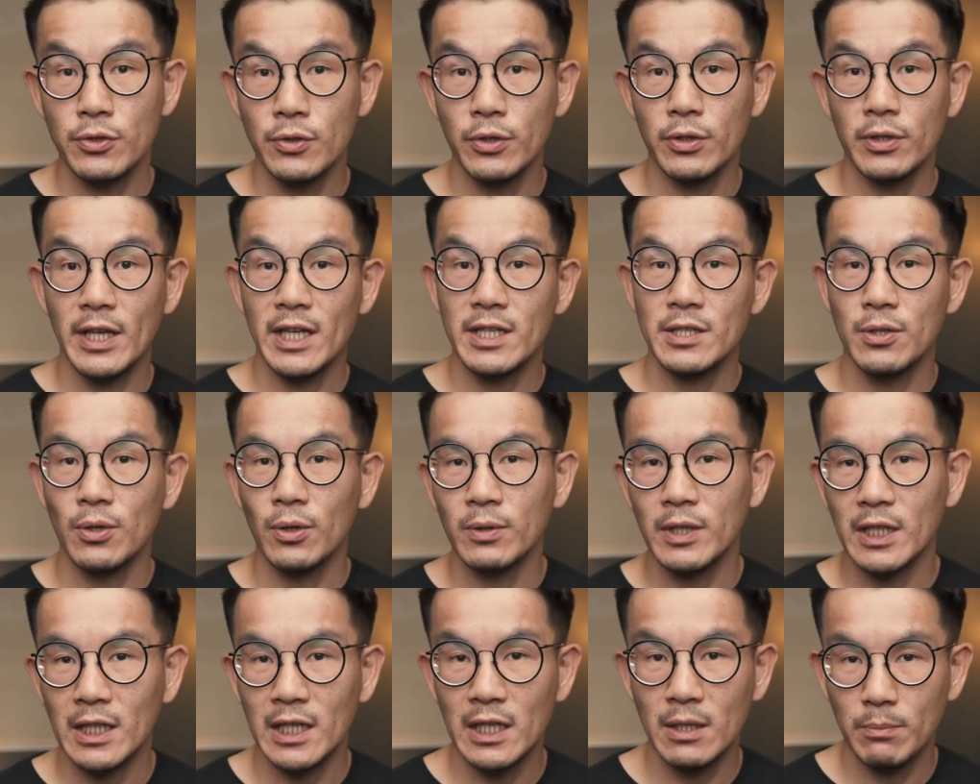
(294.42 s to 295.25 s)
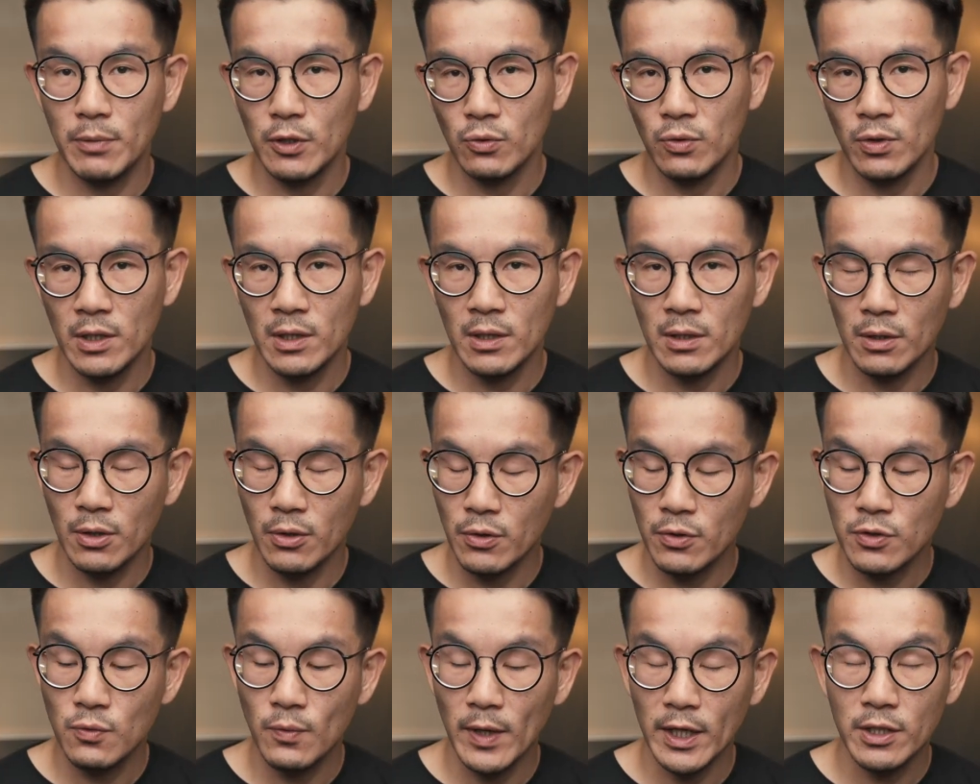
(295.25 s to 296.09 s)
good. There's no leaking in between
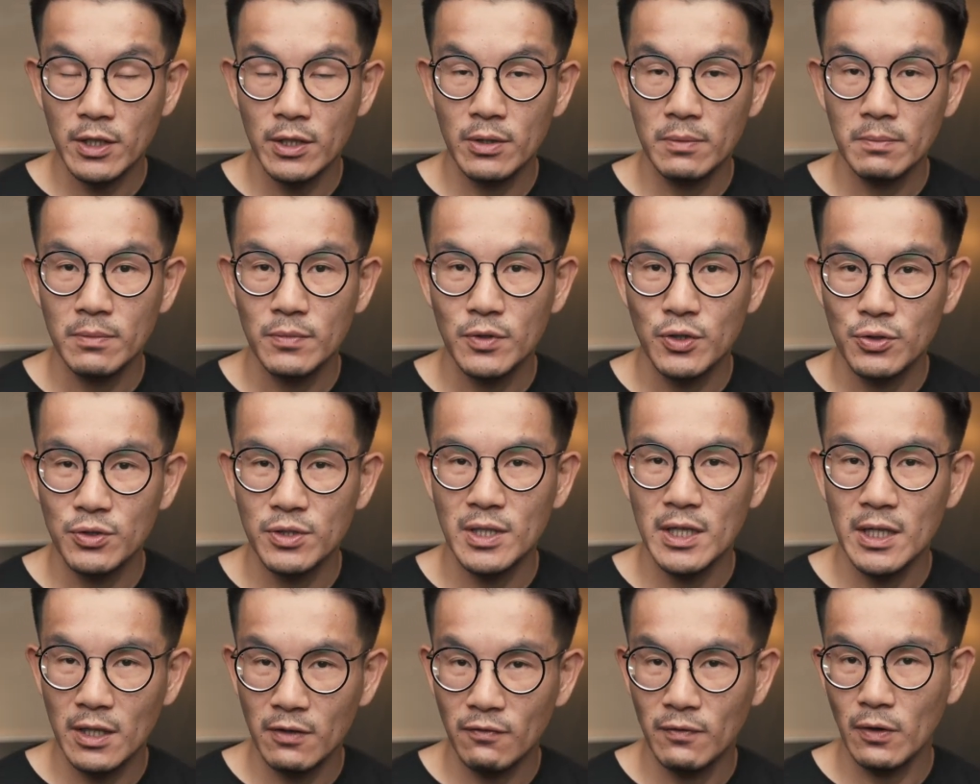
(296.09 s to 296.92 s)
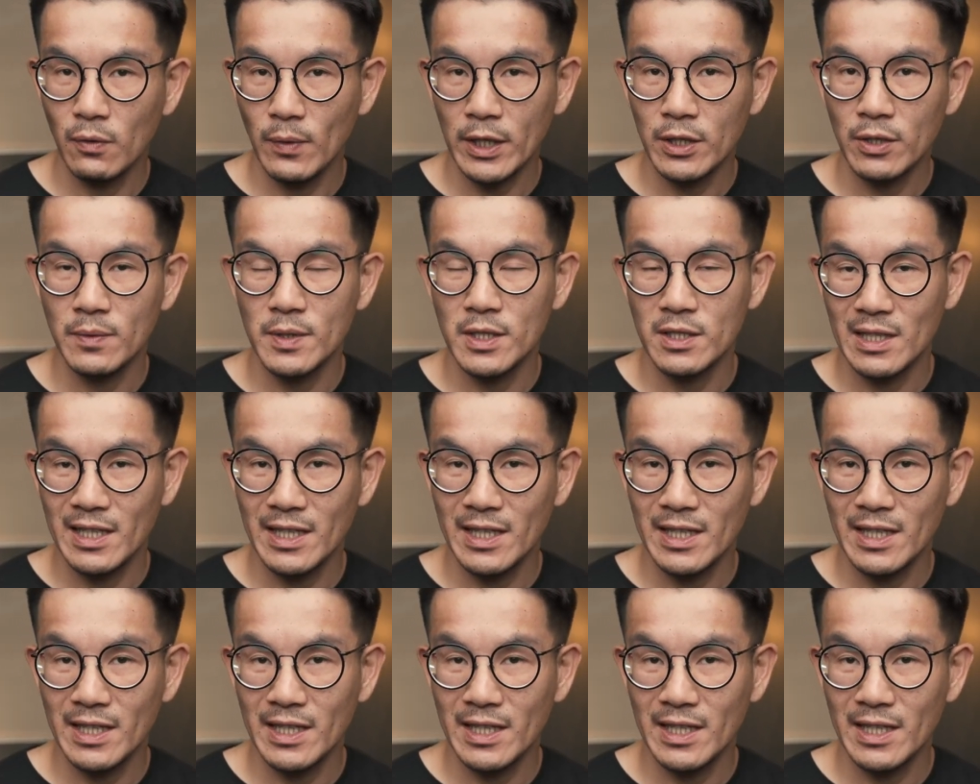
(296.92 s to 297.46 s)
those vacuum. Usually if your vacuum is